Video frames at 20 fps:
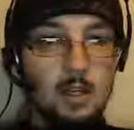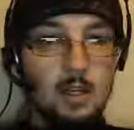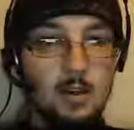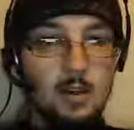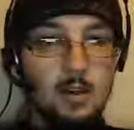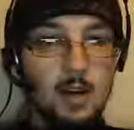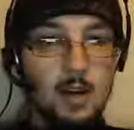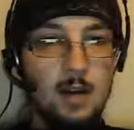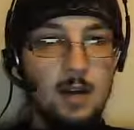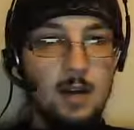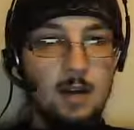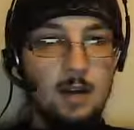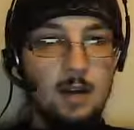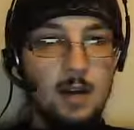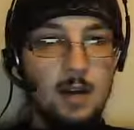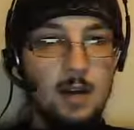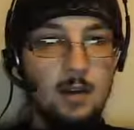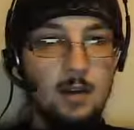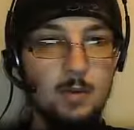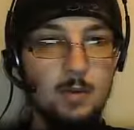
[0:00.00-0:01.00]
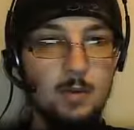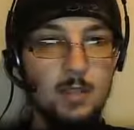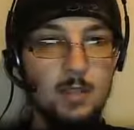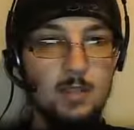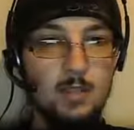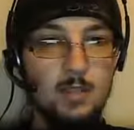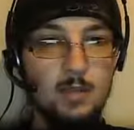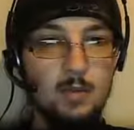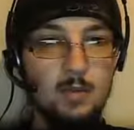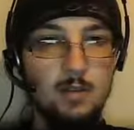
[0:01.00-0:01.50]
how are we
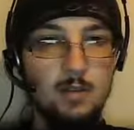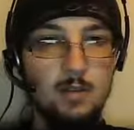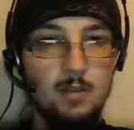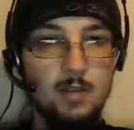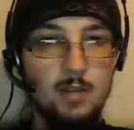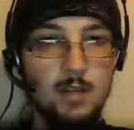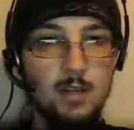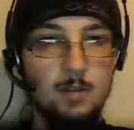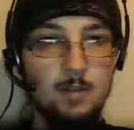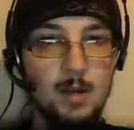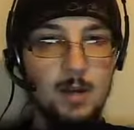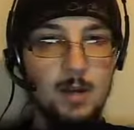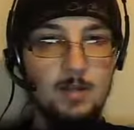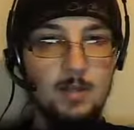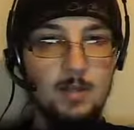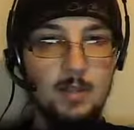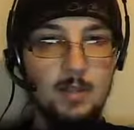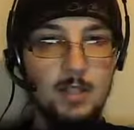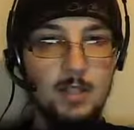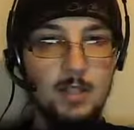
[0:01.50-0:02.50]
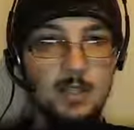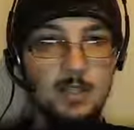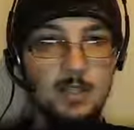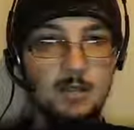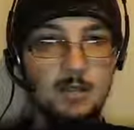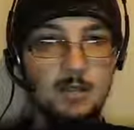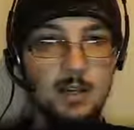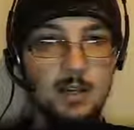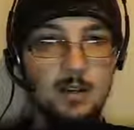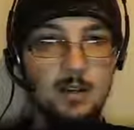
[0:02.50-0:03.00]
disqualifying the Bible as
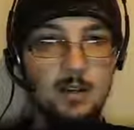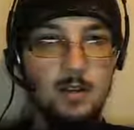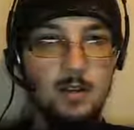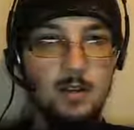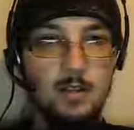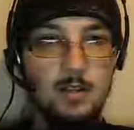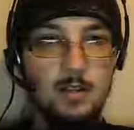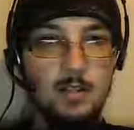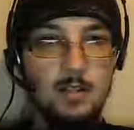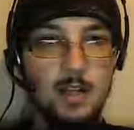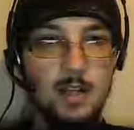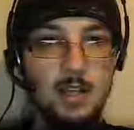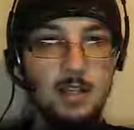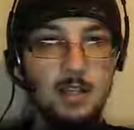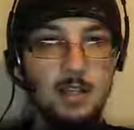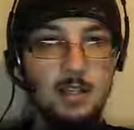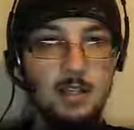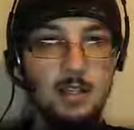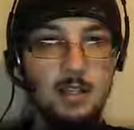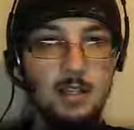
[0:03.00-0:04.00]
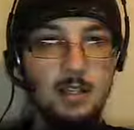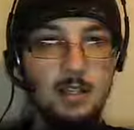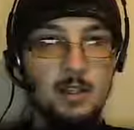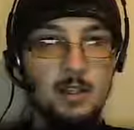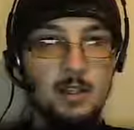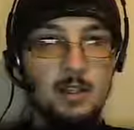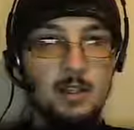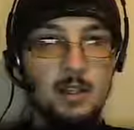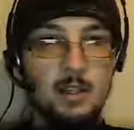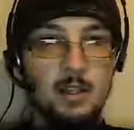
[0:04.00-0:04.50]
history? I don't understand it.
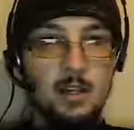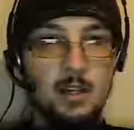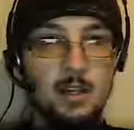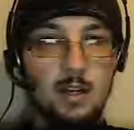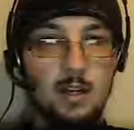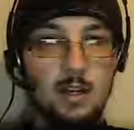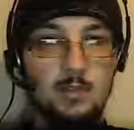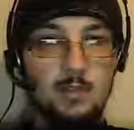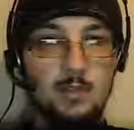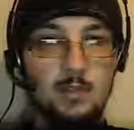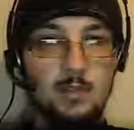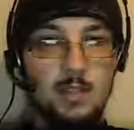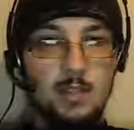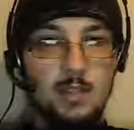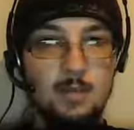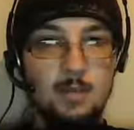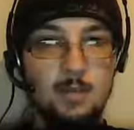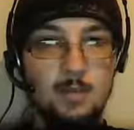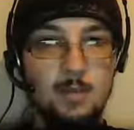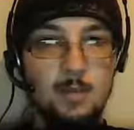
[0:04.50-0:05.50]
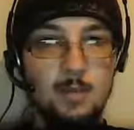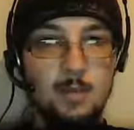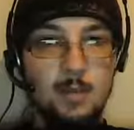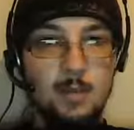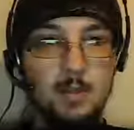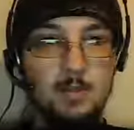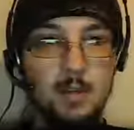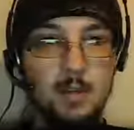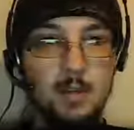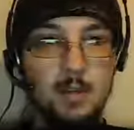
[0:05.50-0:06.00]
This is pretty
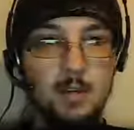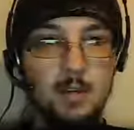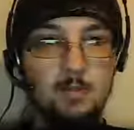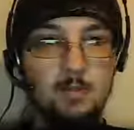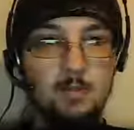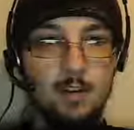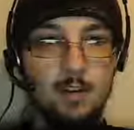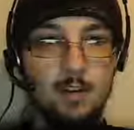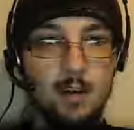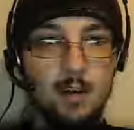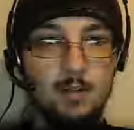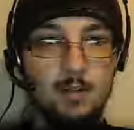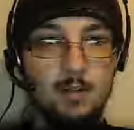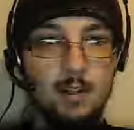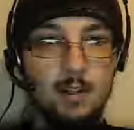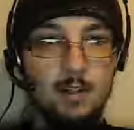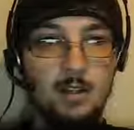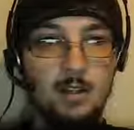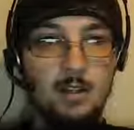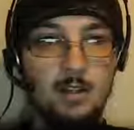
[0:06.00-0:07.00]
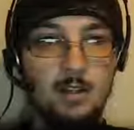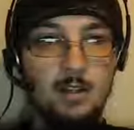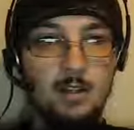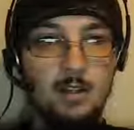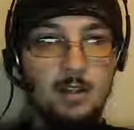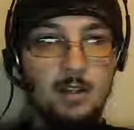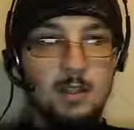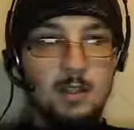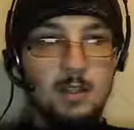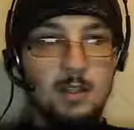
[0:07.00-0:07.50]
much a modern phenomenon.
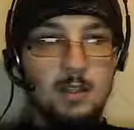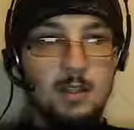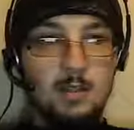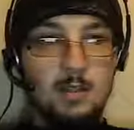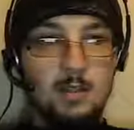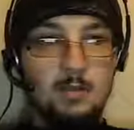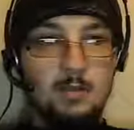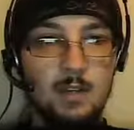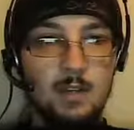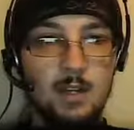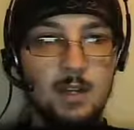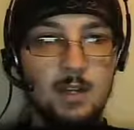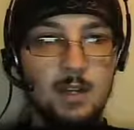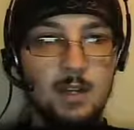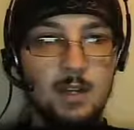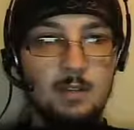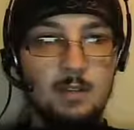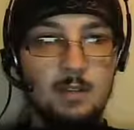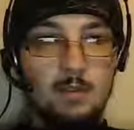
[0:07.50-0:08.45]
But